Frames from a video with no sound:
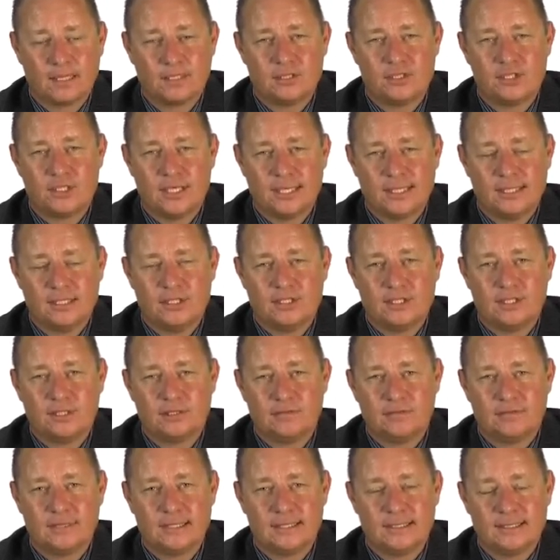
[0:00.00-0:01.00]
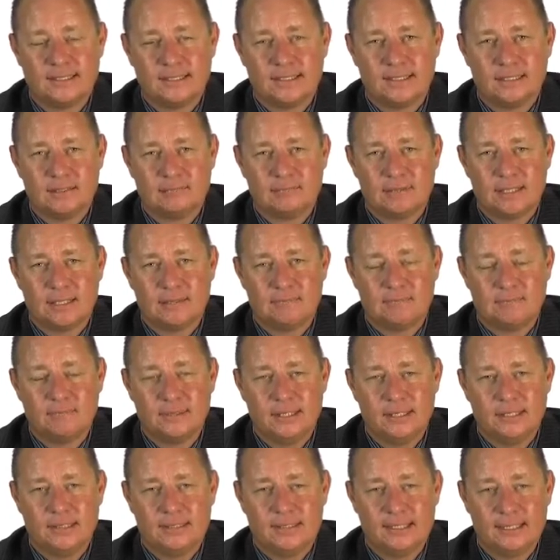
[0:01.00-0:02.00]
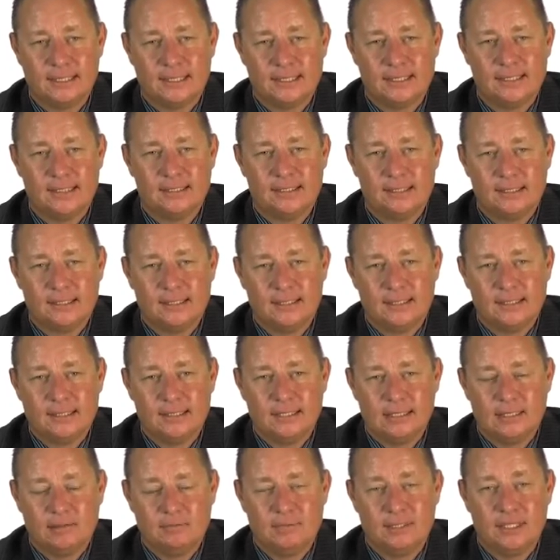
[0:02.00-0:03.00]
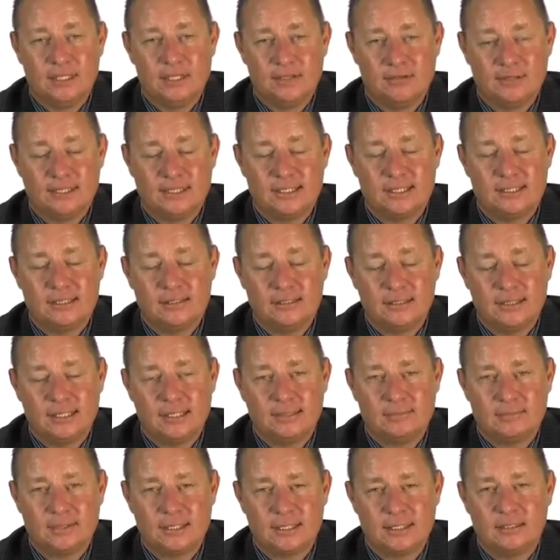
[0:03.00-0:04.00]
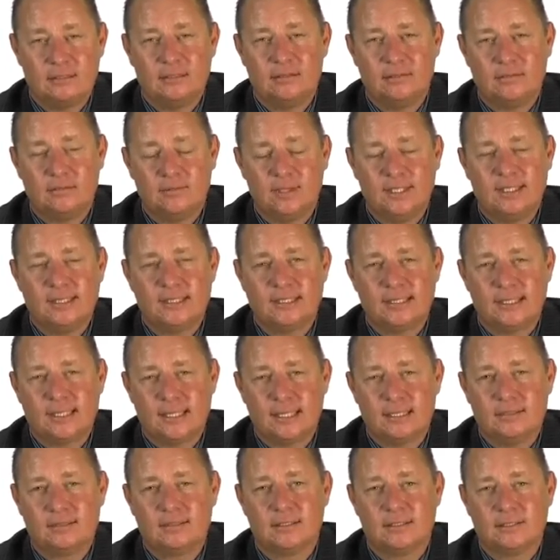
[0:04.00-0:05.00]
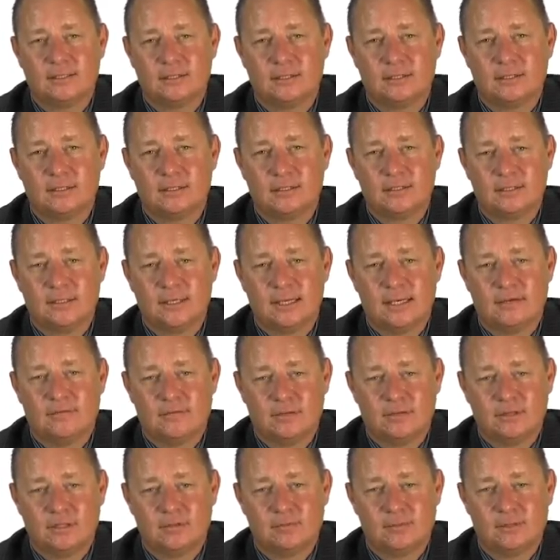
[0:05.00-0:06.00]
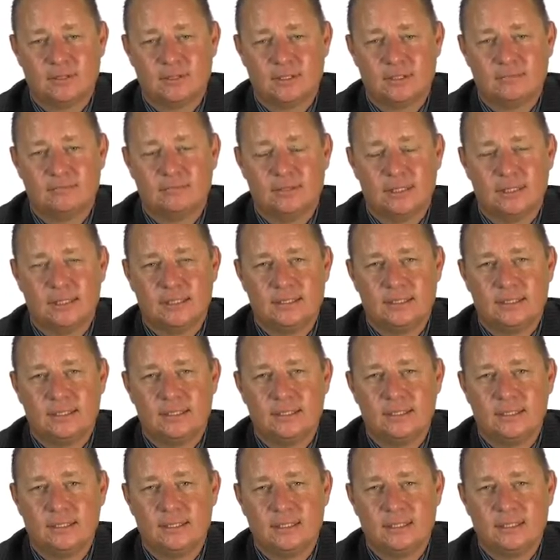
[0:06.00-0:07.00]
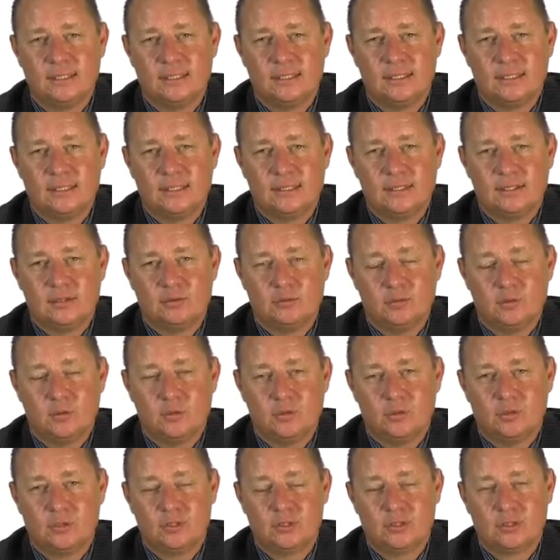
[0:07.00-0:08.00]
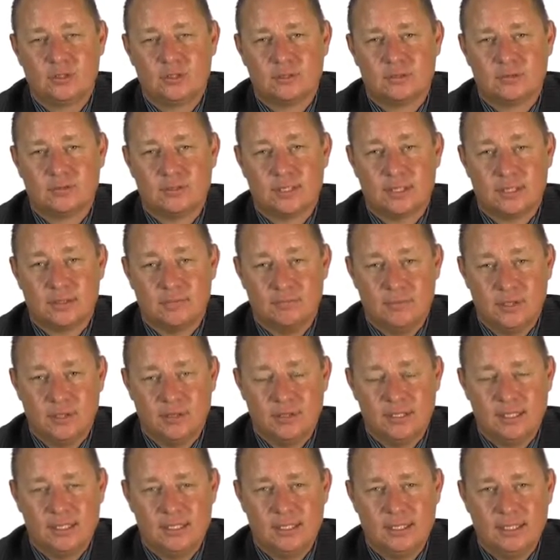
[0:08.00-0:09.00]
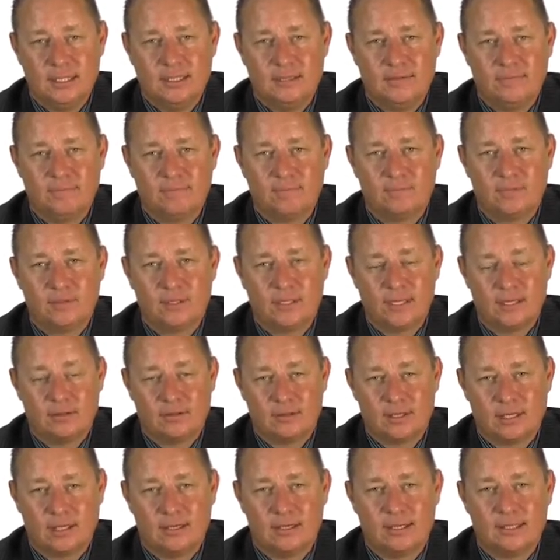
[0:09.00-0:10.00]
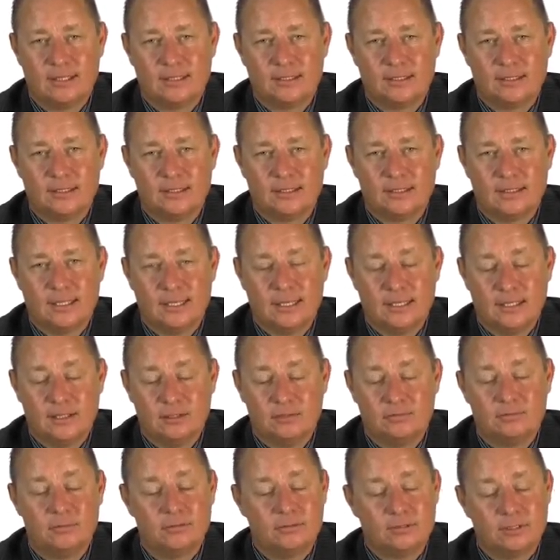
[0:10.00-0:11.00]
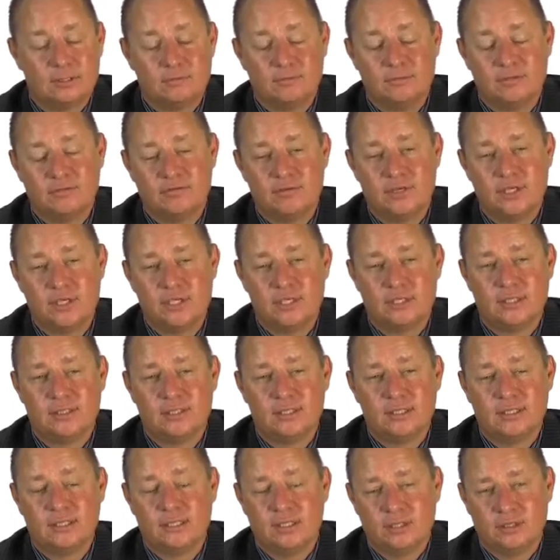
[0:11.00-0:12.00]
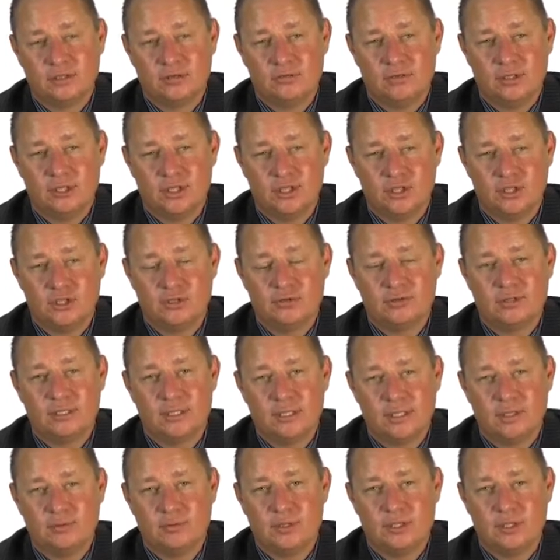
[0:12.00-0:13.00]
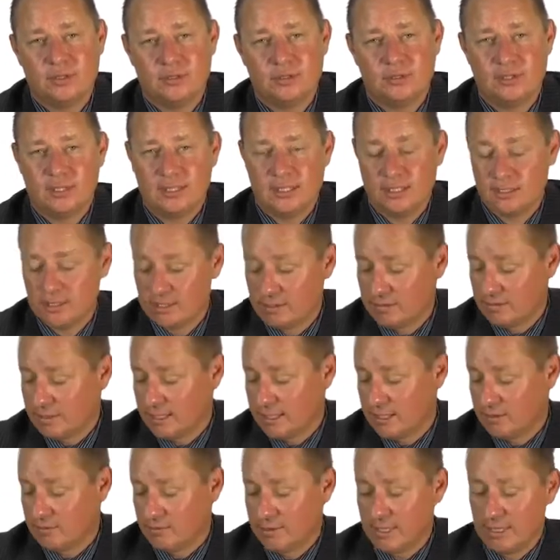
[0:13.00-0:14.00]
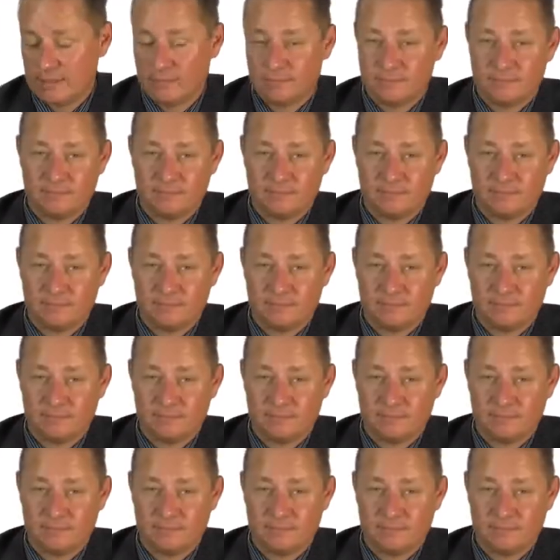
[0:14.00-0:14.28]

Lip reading: challenges facing some companies, and it'll be interesting times. So we as accountants have a responsibility towards the community, our clients, and towards the profession to ensure that we do things the right way.